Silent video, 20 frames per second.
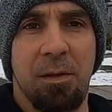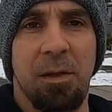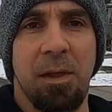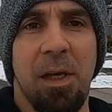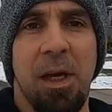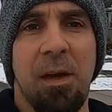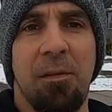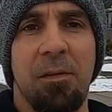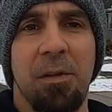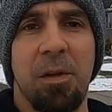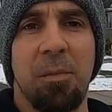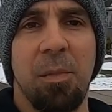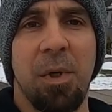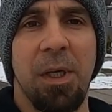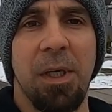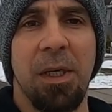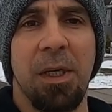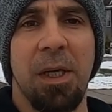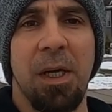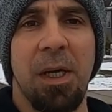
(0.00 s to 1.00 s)
having the
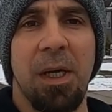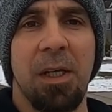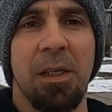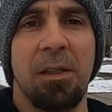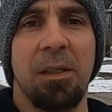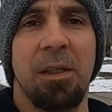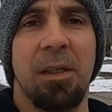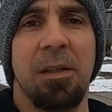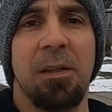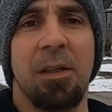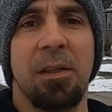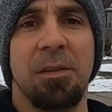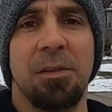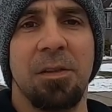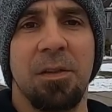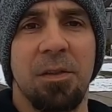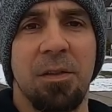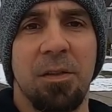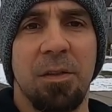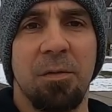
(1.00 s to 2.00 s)
mic on and then
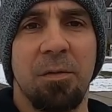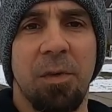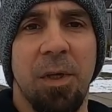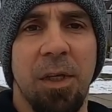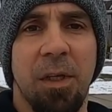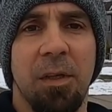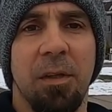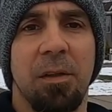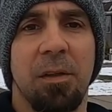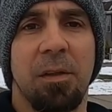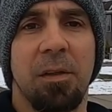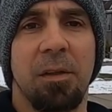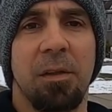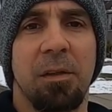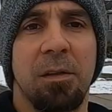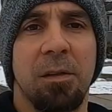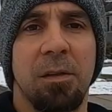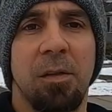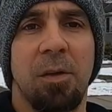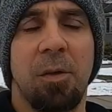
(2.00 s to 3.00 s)
just the regular
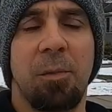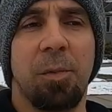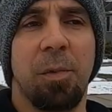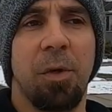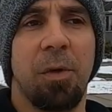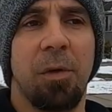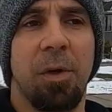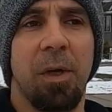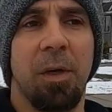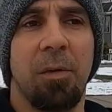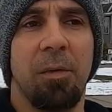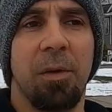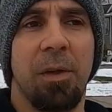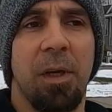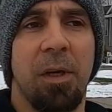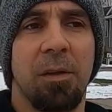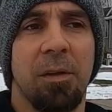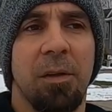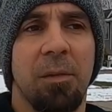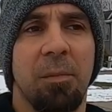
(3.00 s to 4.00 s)
GoPro 8
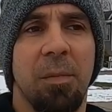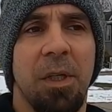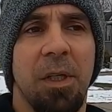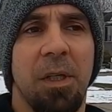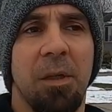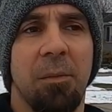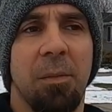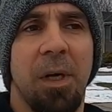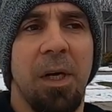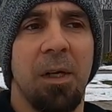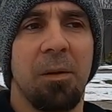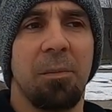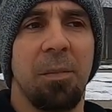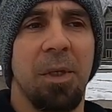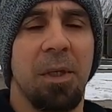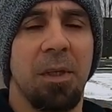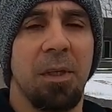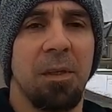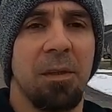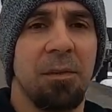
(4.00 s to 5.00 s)
without the media mod,
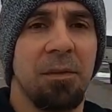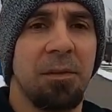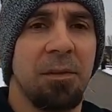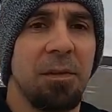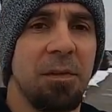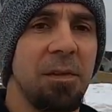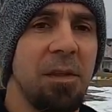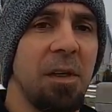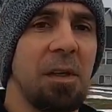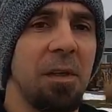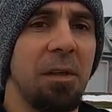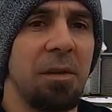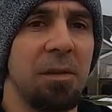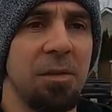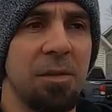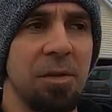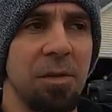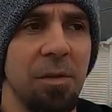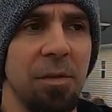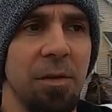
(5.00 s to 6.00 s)
because to tell you the
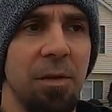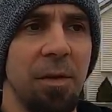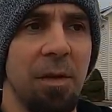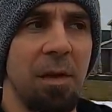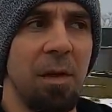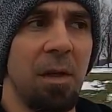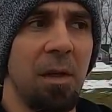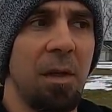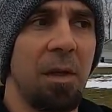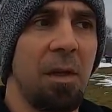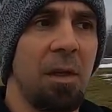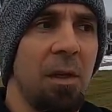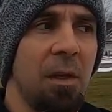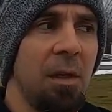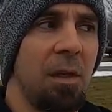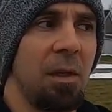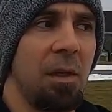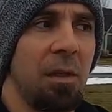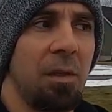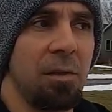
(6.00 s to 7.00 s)
truth,
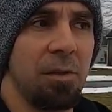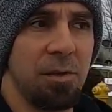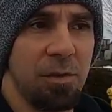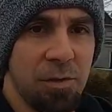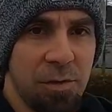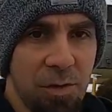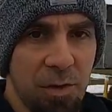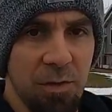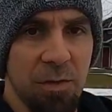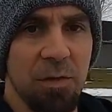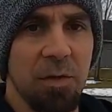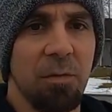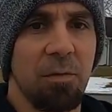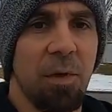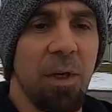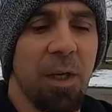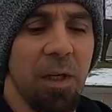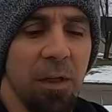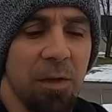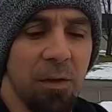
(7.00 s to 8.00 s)
just the
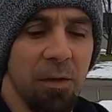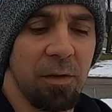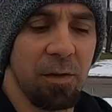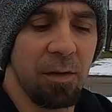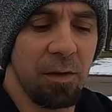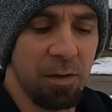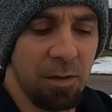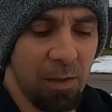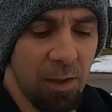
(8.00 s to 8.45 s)
regular